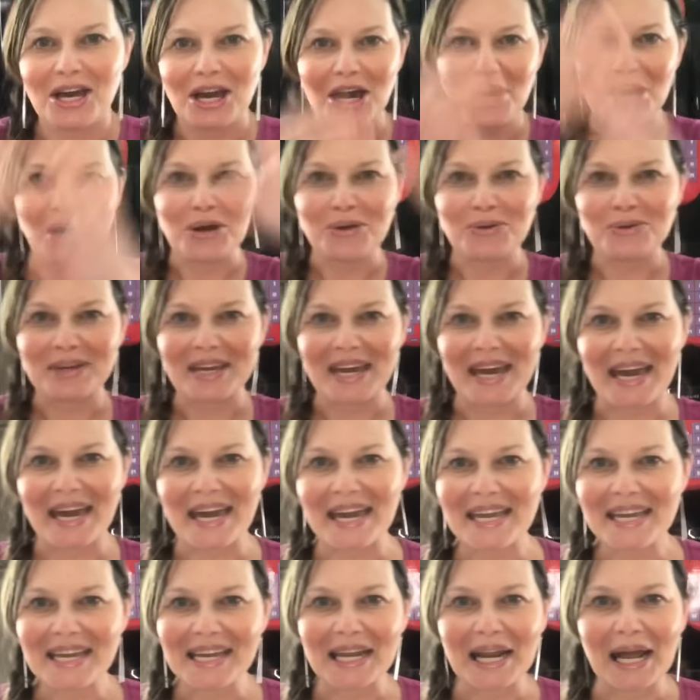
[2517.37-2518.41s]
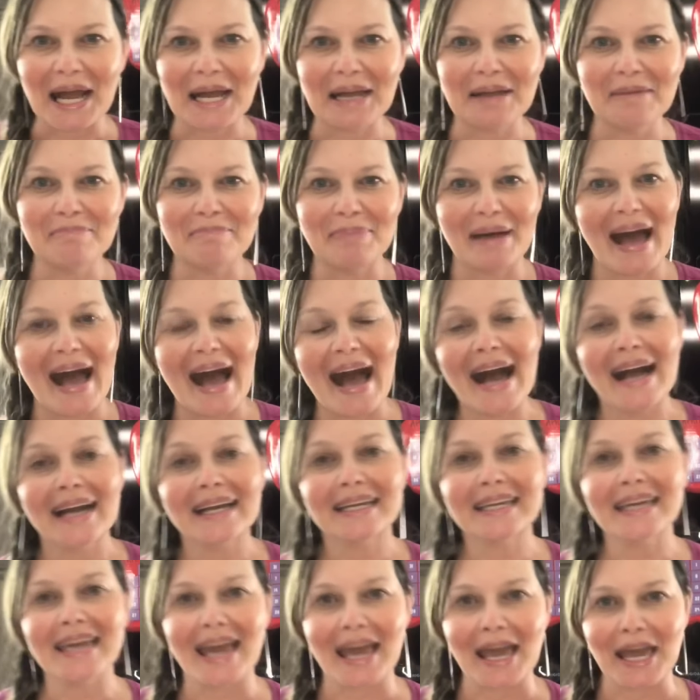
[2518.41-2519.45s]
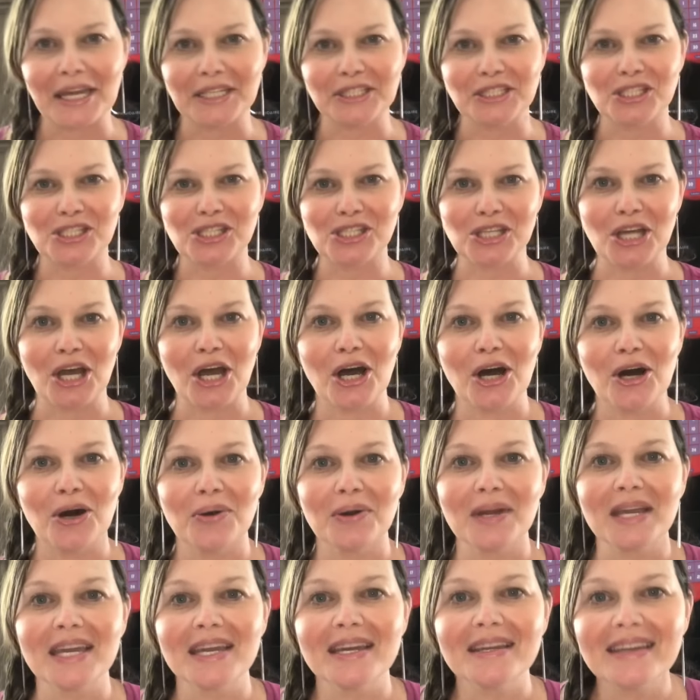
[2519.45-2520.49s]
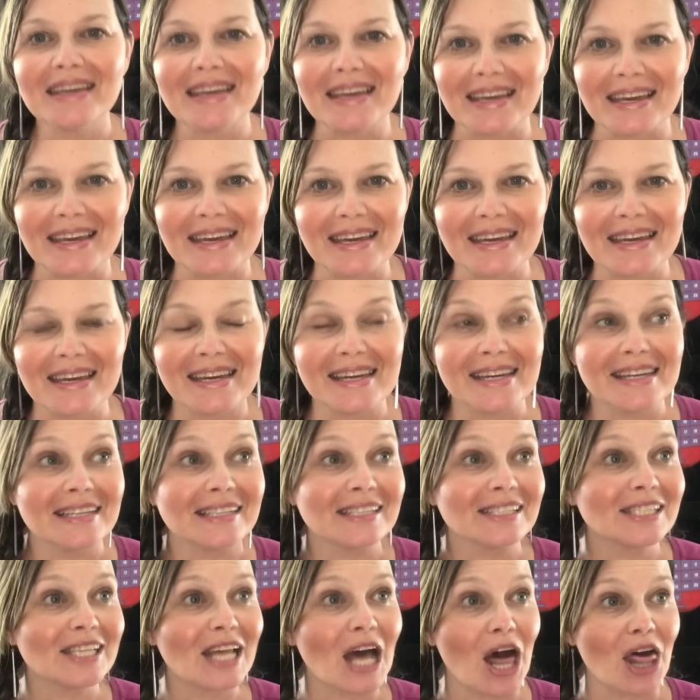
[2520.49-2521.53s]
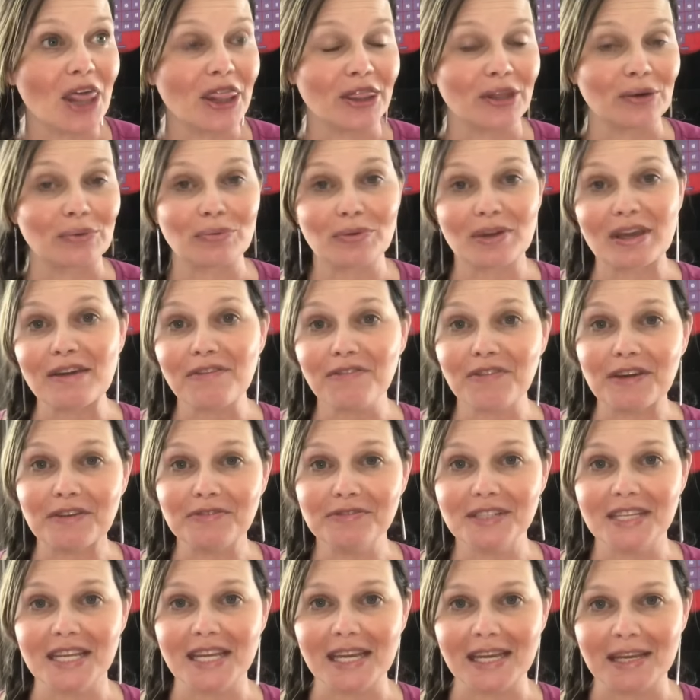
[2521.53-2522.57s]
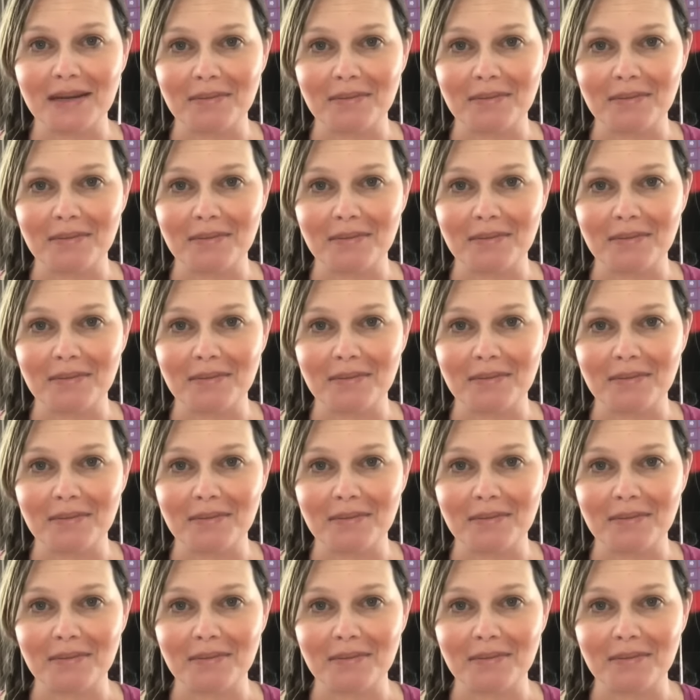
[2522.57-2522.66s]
Okay, and I am back, and so it is 3:15